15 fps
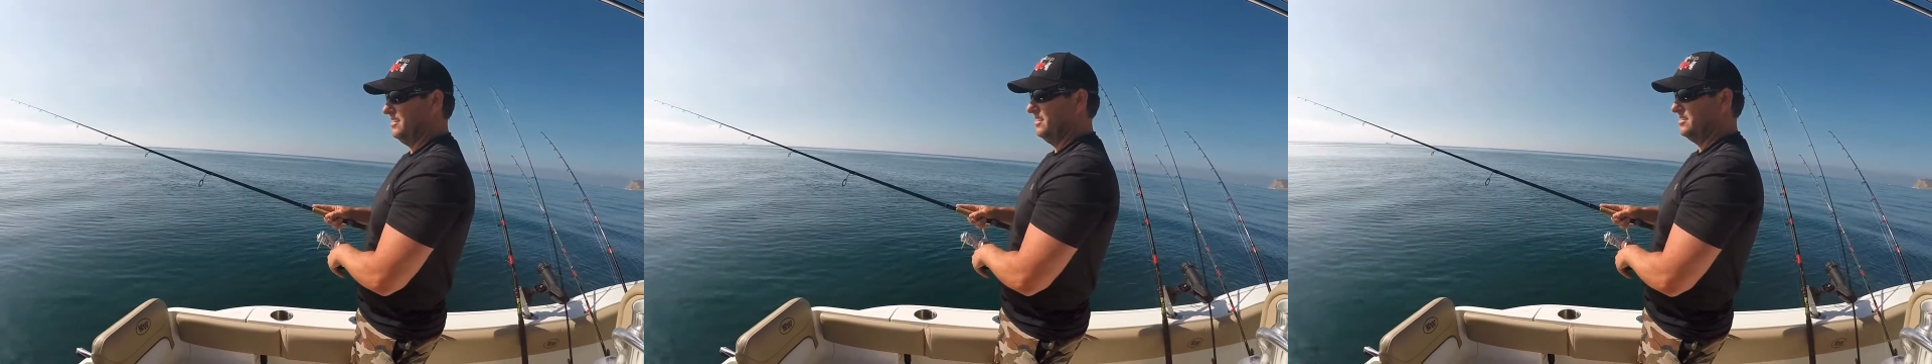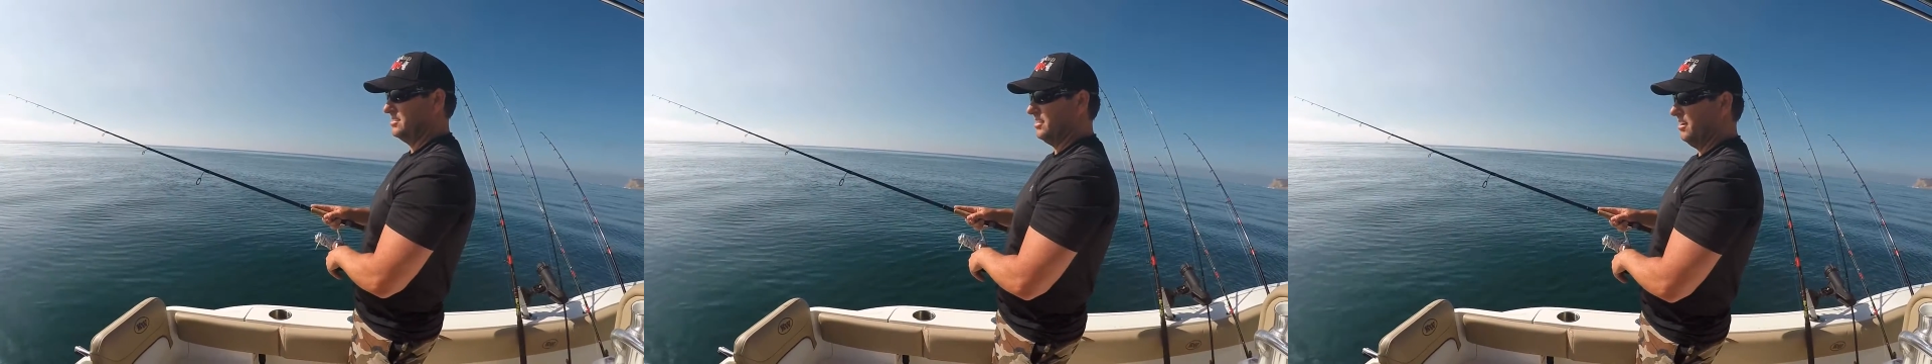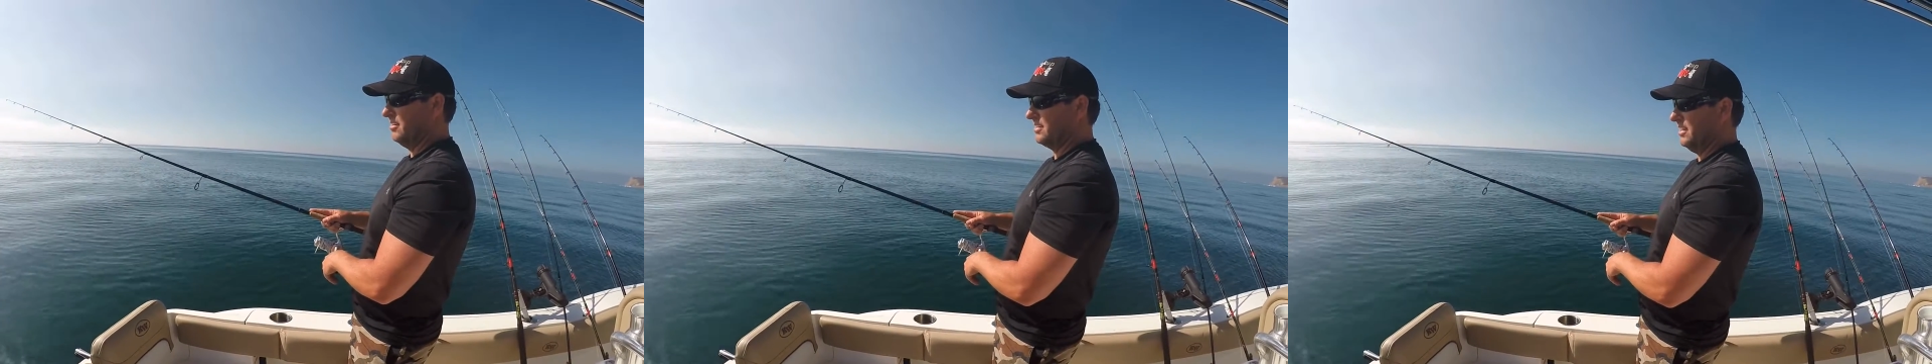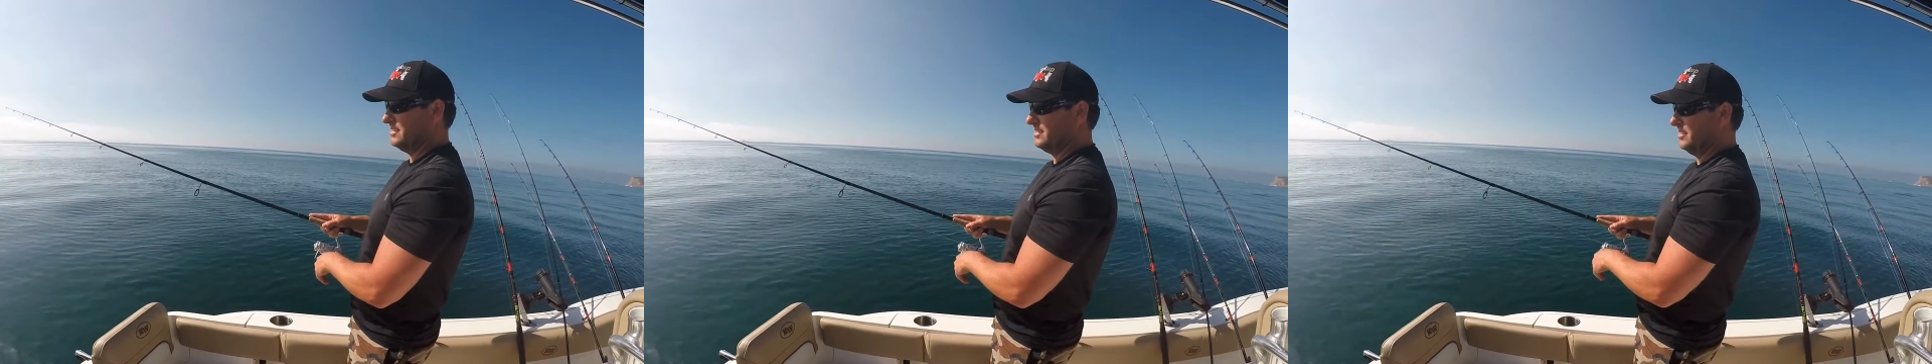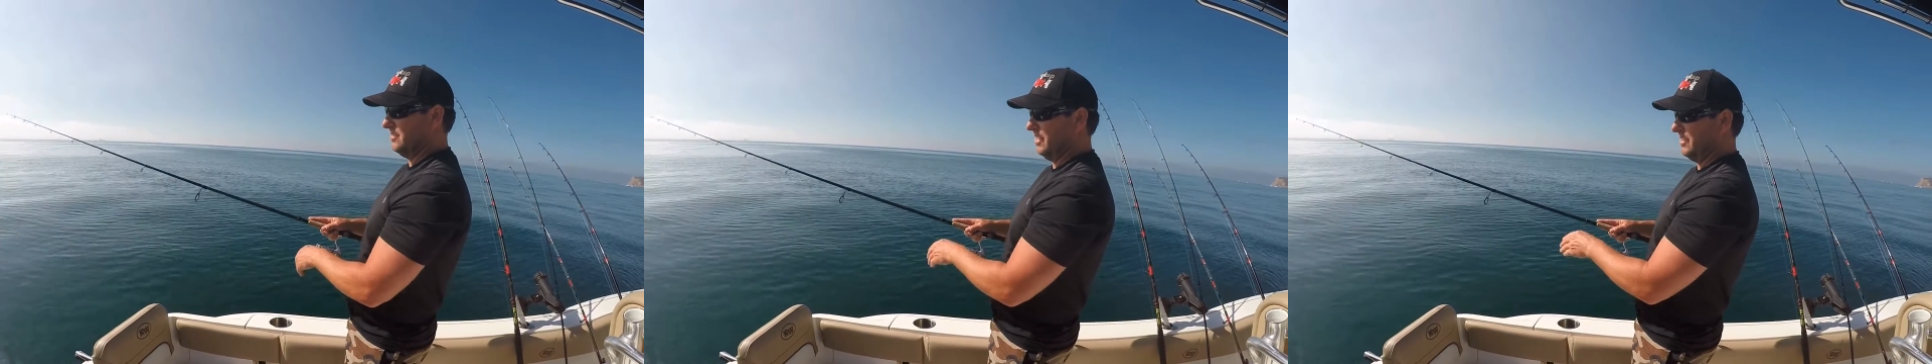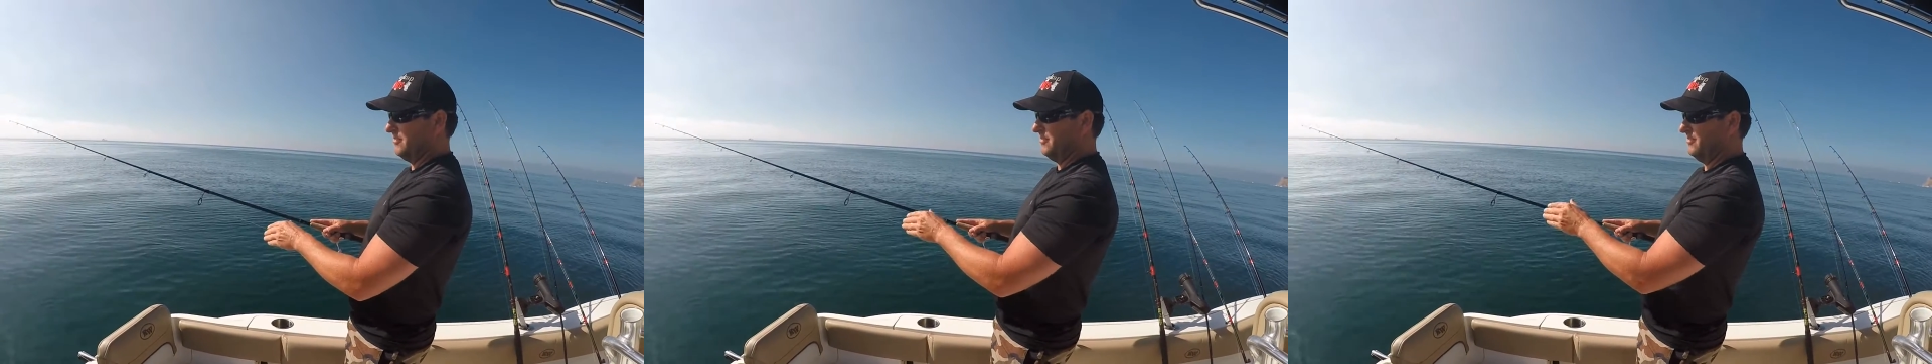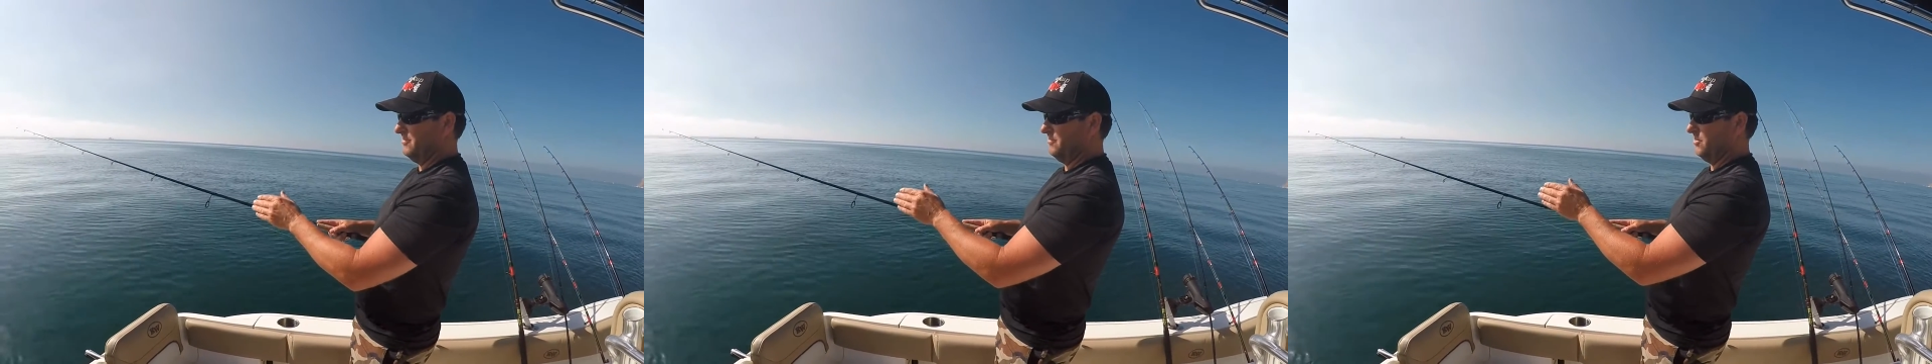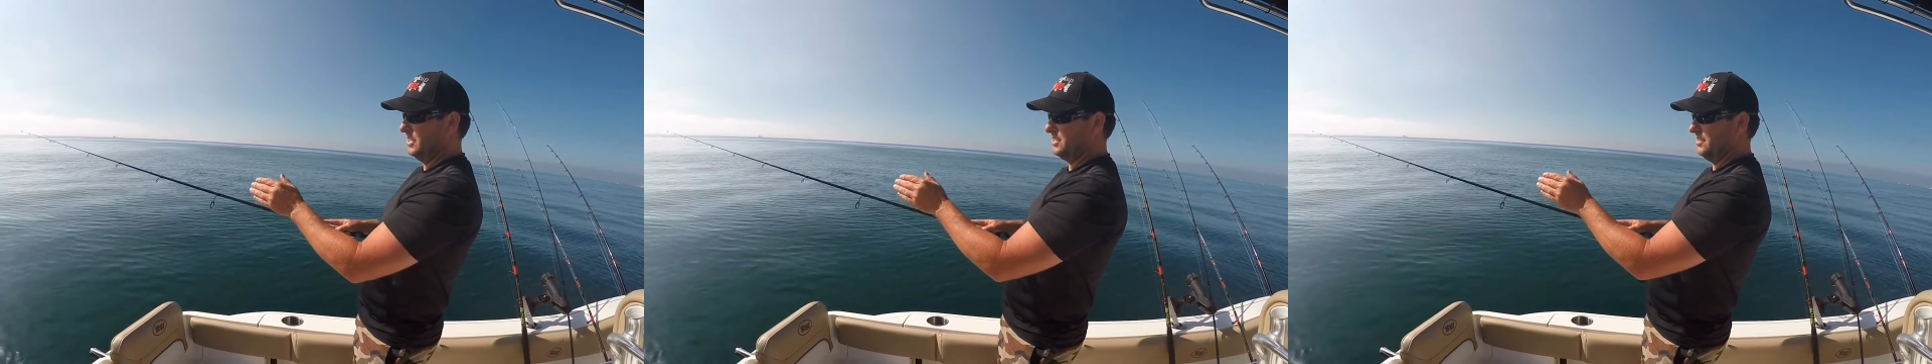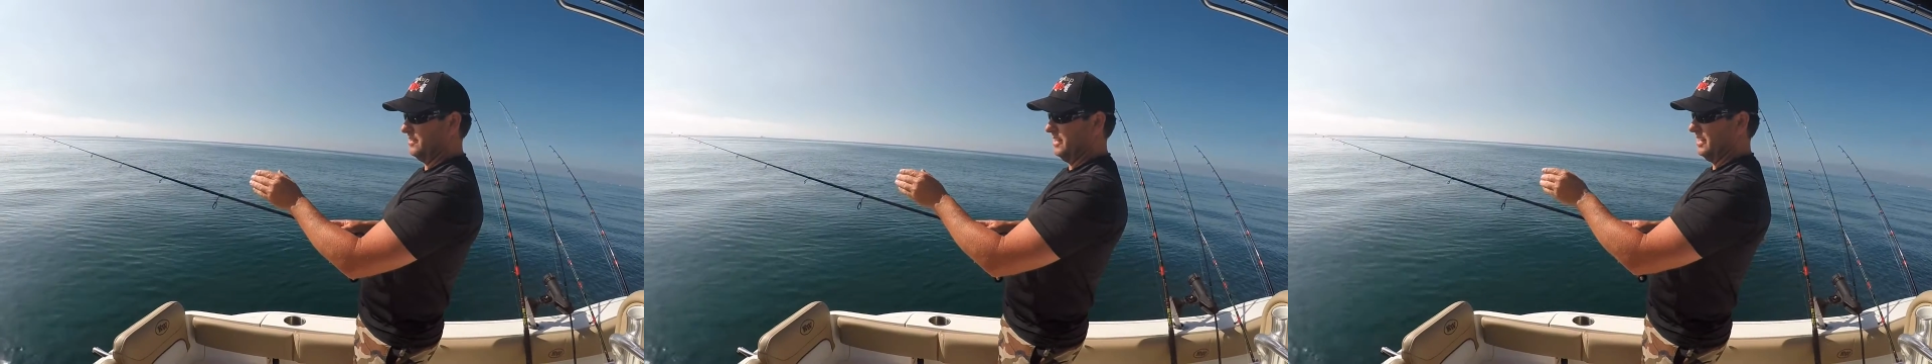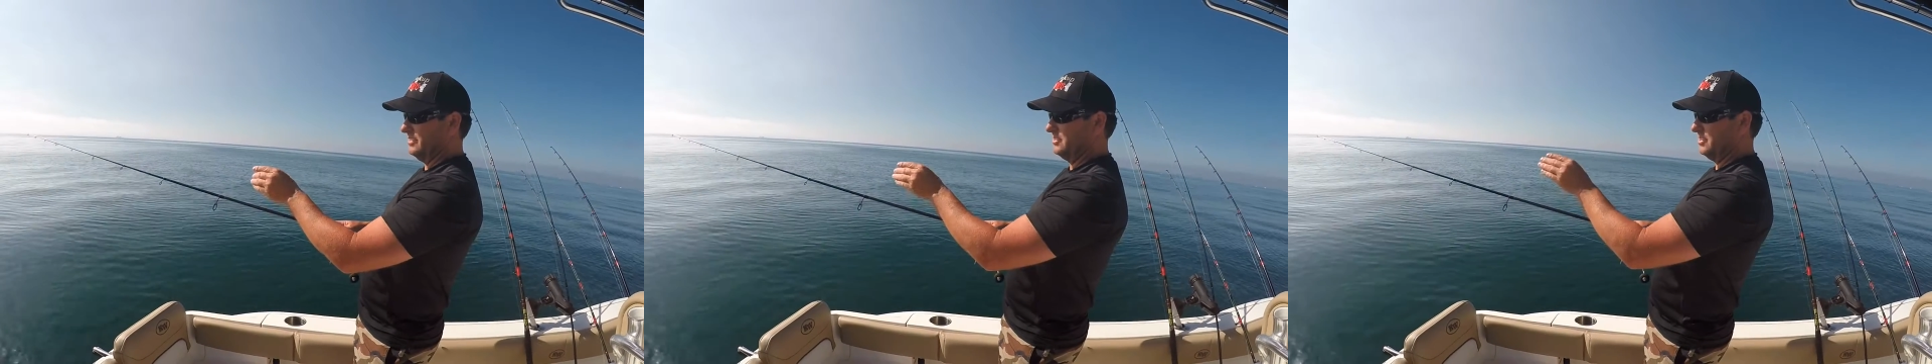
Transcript: It's all constantly like watching the line.